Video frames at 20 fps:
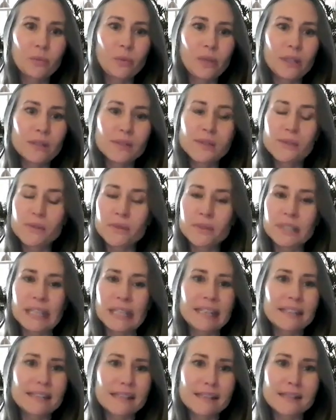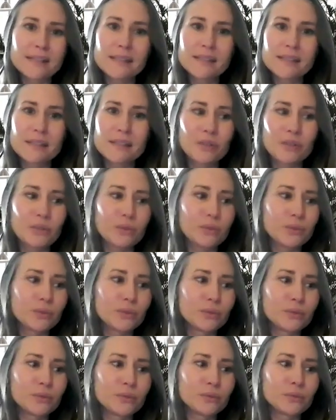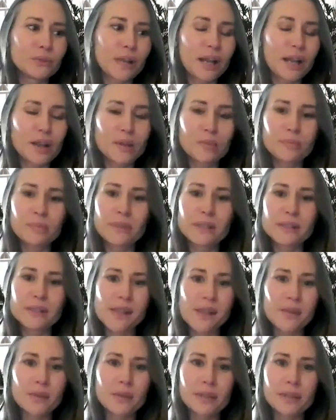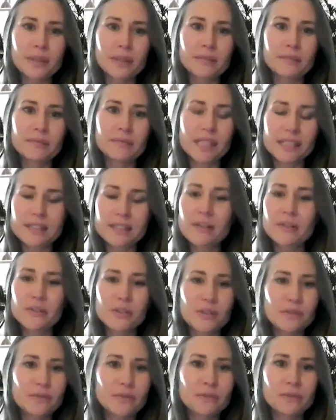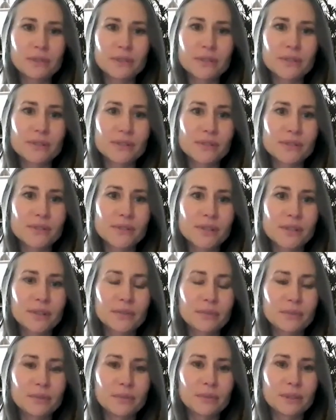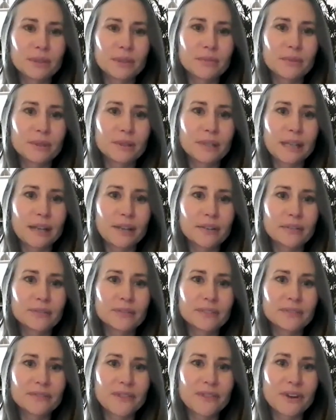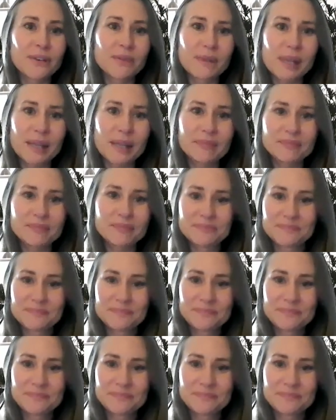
we solely exist to help accelerate technology for realtors. So we want the word out far and wide.